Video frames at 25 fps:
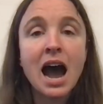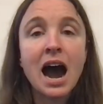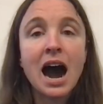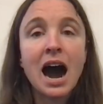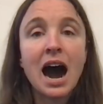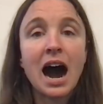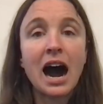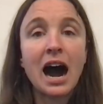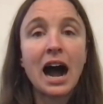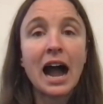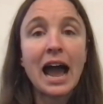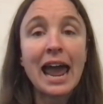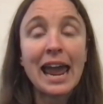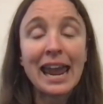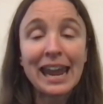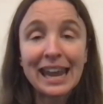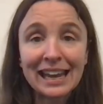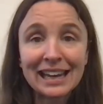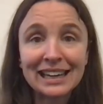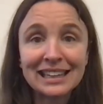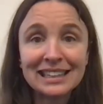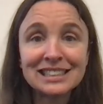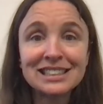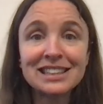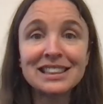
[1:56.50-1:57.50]

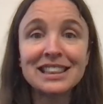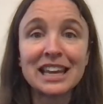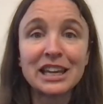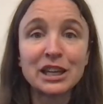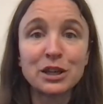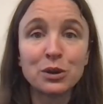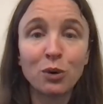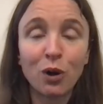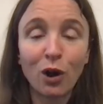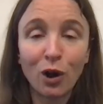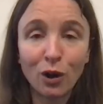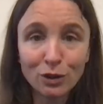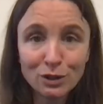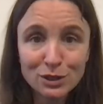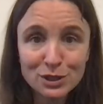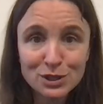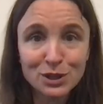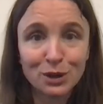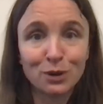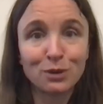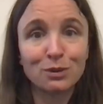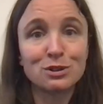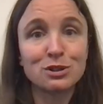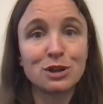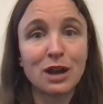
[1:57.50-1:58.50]
And thank you
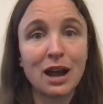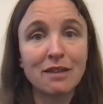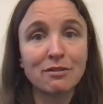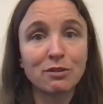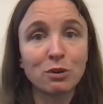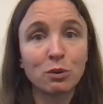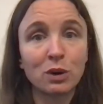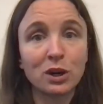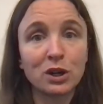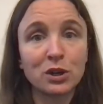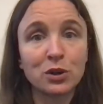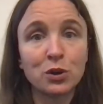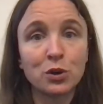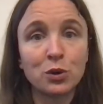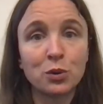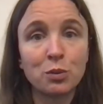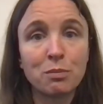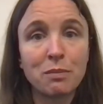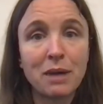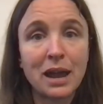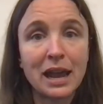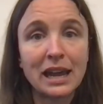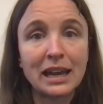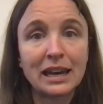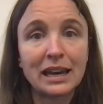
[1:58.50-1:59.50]
also to everyone who
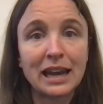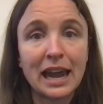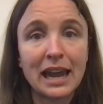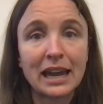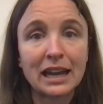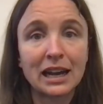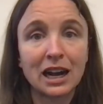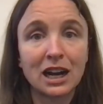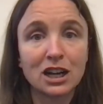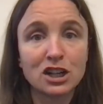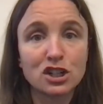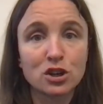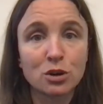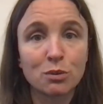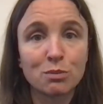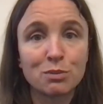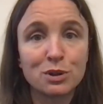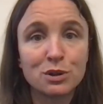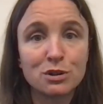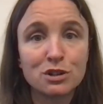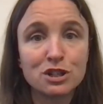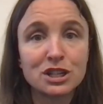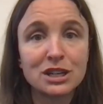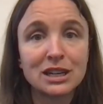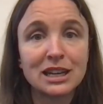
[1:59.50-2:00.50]
made a
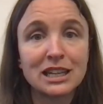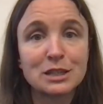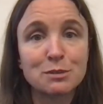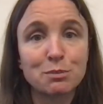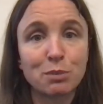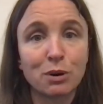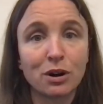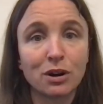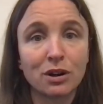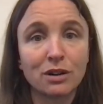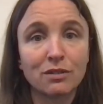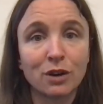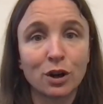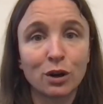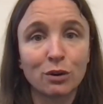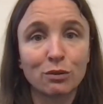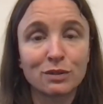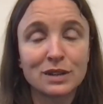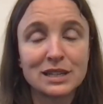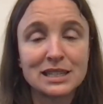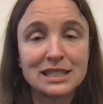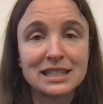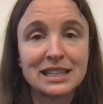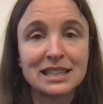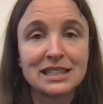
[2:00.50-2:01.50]
contribution as part of our
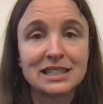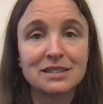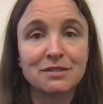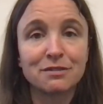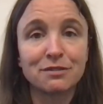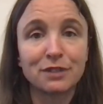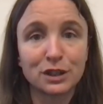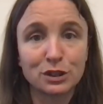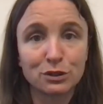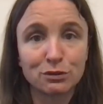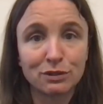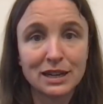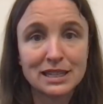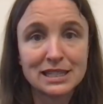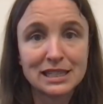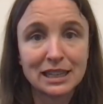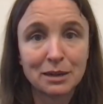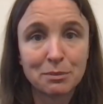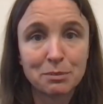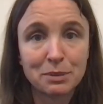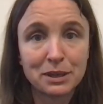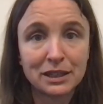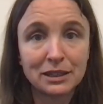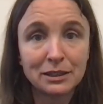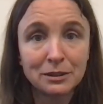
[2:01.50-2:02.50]
recent fundraising
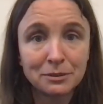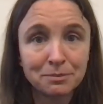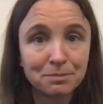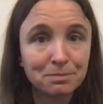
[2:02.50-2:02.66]
appeal.